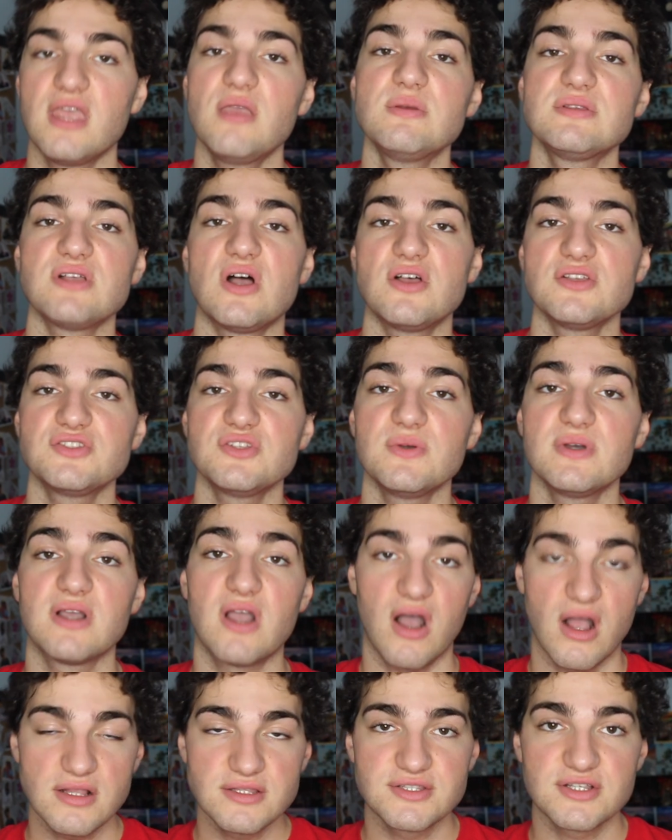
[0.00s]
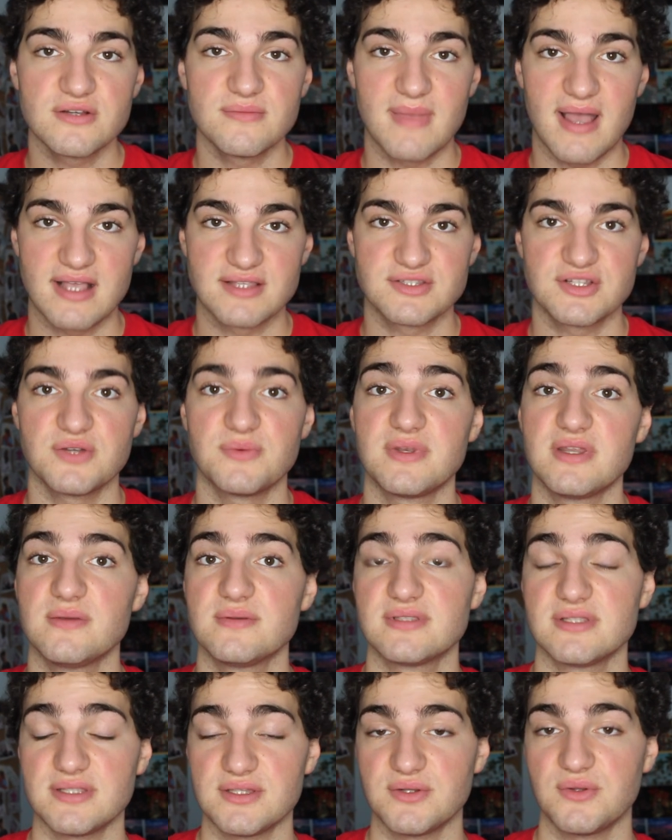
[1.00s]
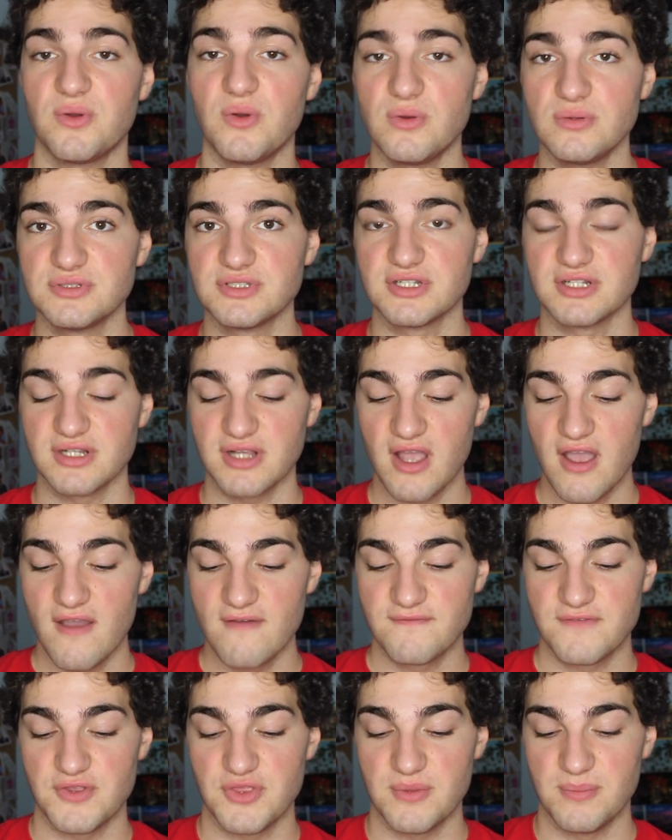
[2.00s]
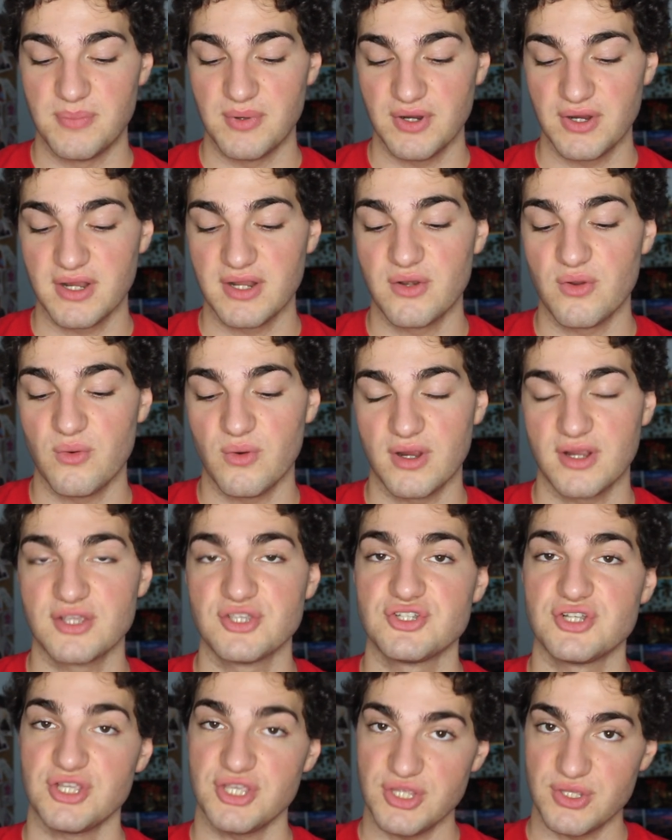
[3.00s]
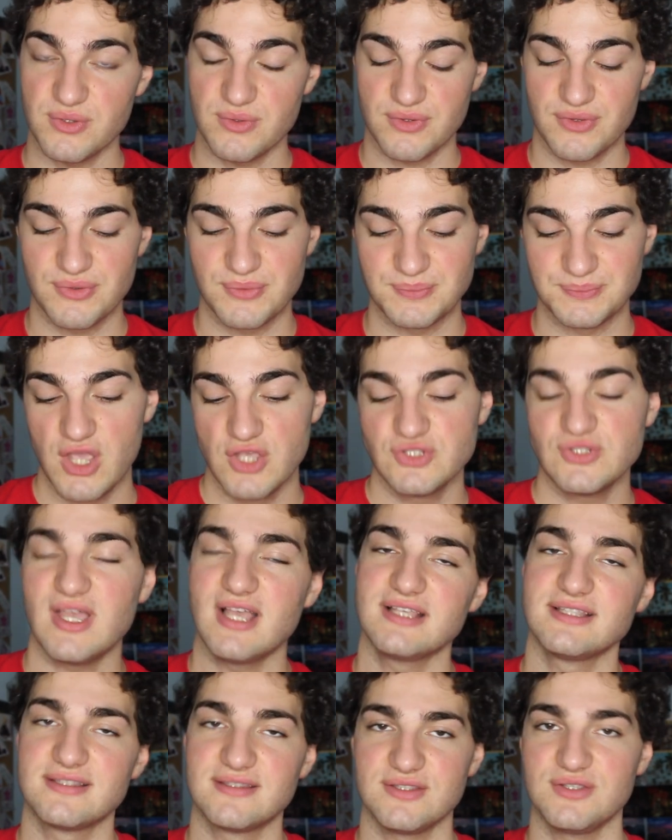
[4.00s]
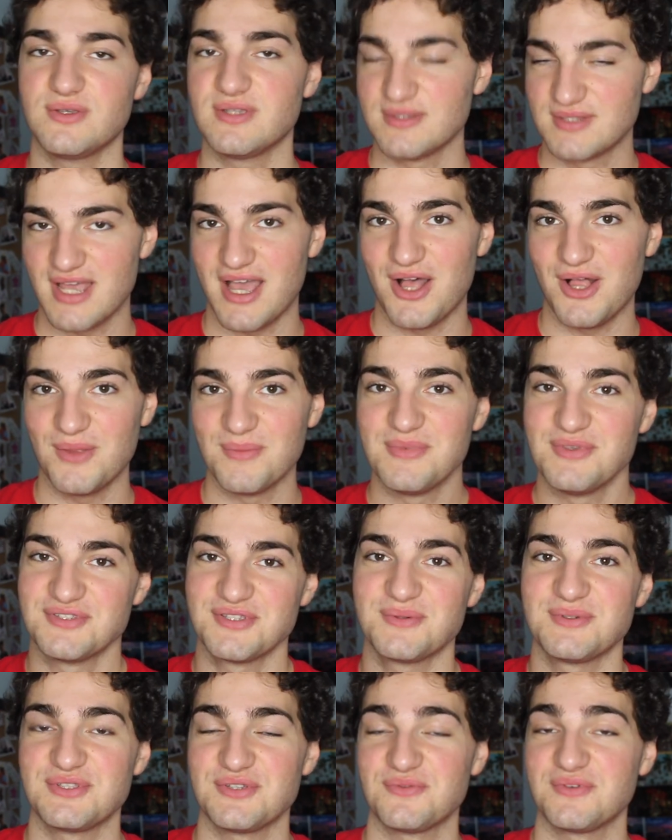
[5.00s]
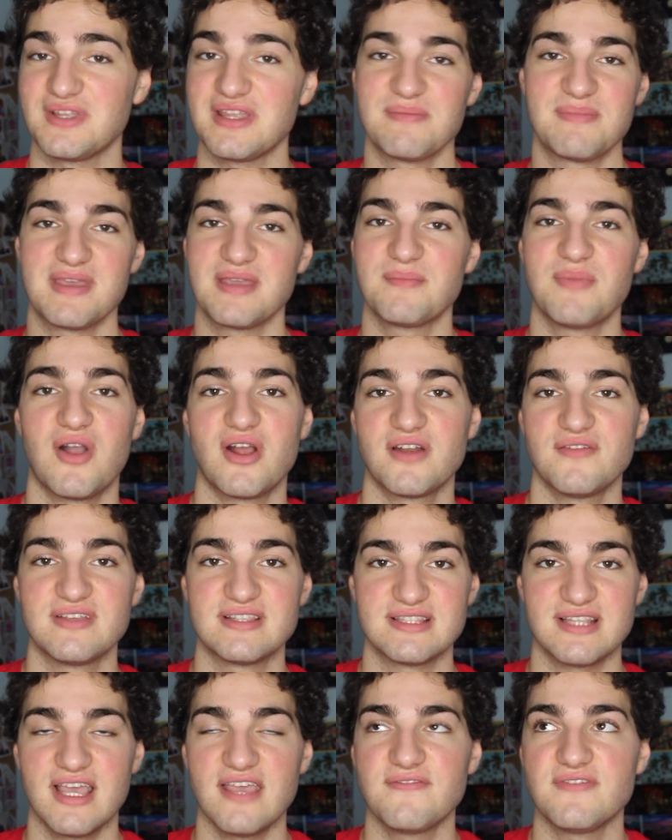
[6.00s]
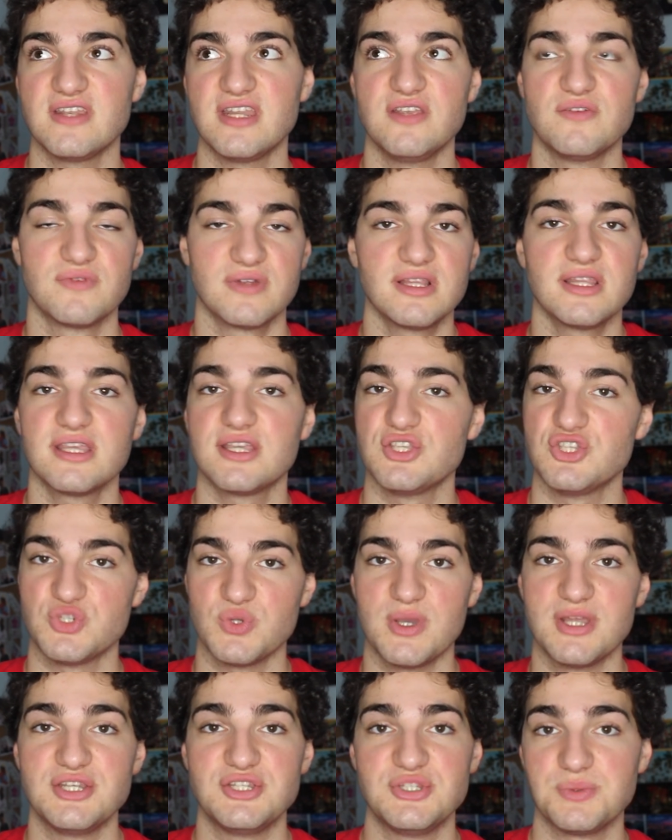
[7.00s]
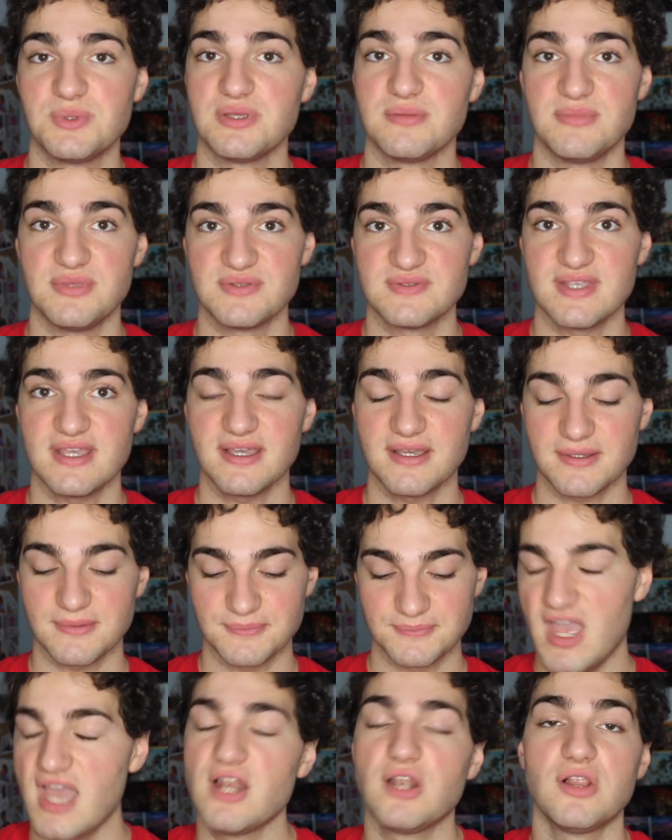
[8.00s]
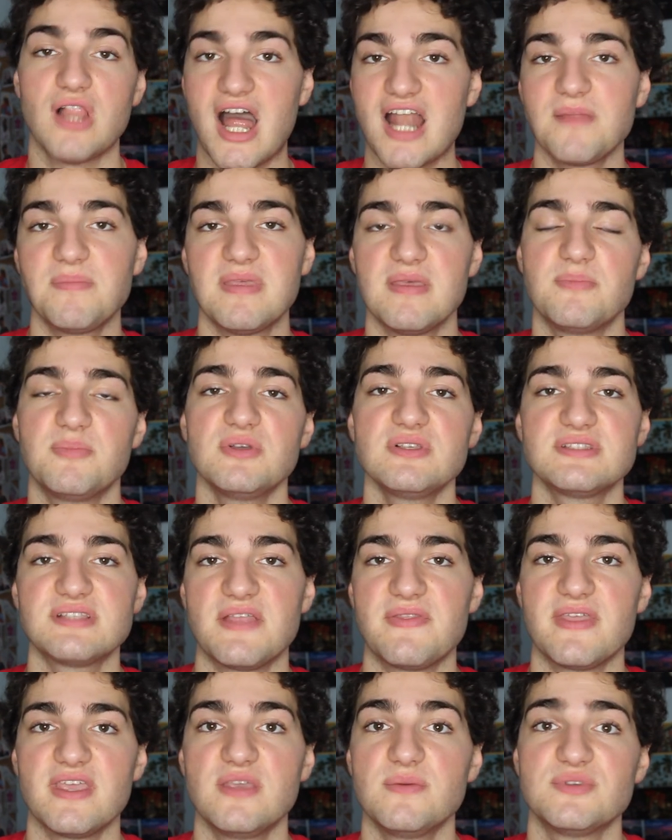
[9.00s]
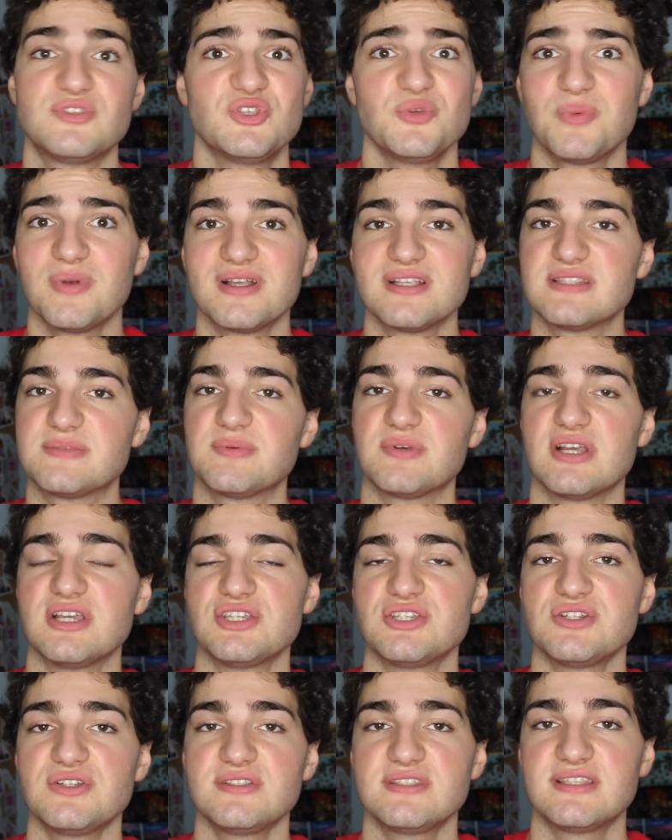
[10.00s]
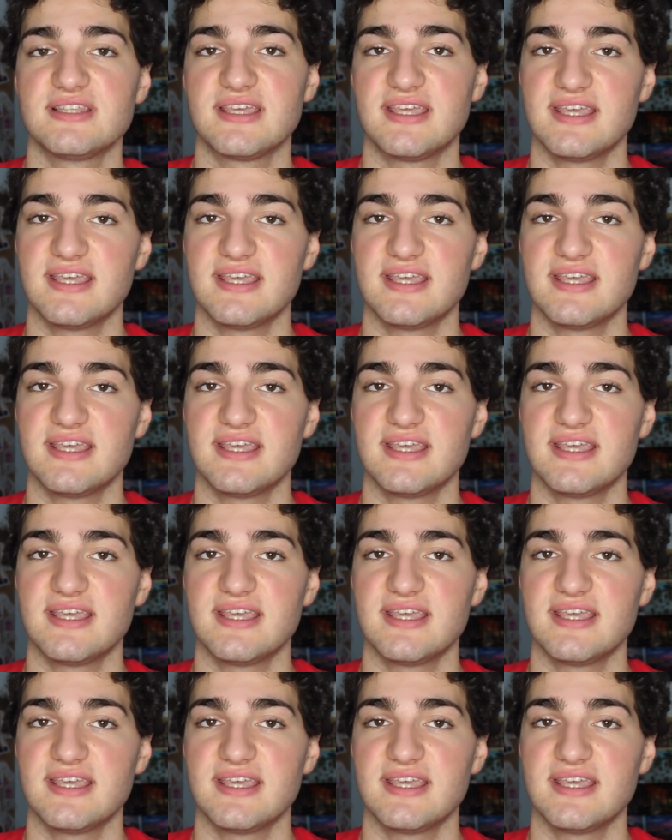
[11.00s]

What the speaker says: He was also a concert master when he was a little older for the Bergen Orchestra Youth. So as you can tell, music was a really big part of his life, and he really enjoyed doing music. And a lot of people said that he was super inspirational to the